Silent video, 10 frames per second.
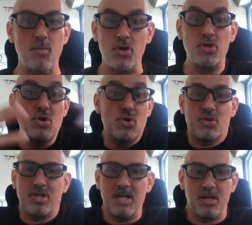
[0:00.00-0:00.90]
are
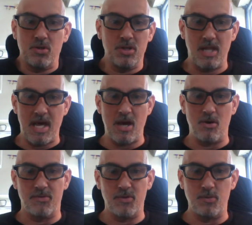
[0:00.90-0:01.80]
huge and they could
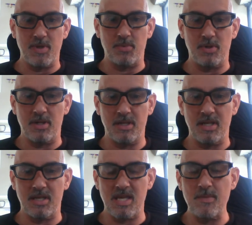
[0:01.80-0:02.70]
allow a few people, and
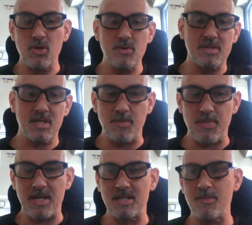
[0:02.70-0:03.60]
they keep using the
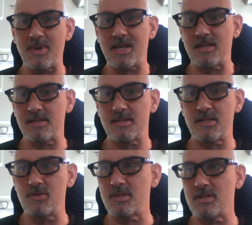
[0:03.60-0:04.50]
pandemic as
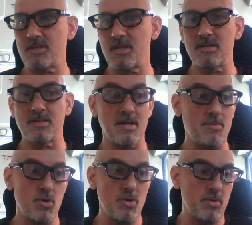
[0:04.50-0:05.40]
excuses. And
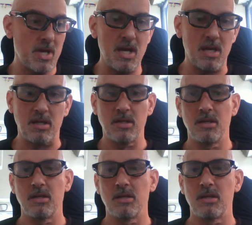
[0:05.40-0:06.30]
some are okay.
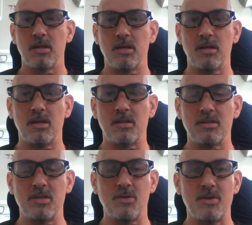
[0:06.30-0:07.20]

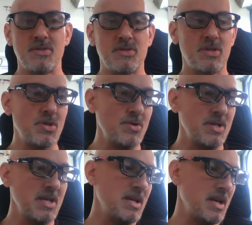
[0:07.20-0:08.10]
And there's
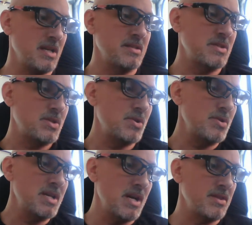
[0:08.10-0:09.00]
security, and
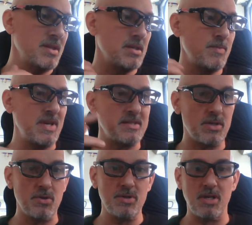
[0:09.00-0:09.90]
security, I think the best
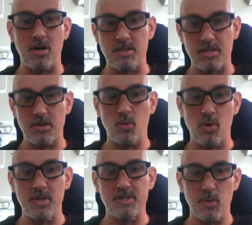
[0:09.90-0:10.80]
security guards are the
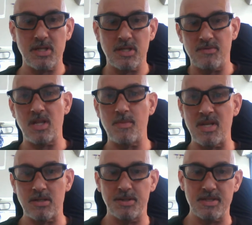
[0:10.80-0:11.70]
ones with
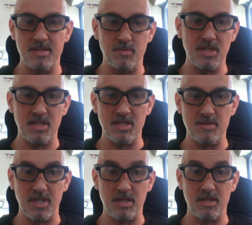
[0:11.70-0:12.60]
developmental disabilities
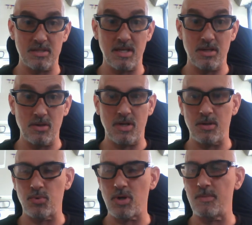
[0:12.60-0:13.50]
because they know how
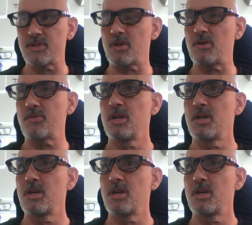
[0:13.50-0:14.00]
to problem solve.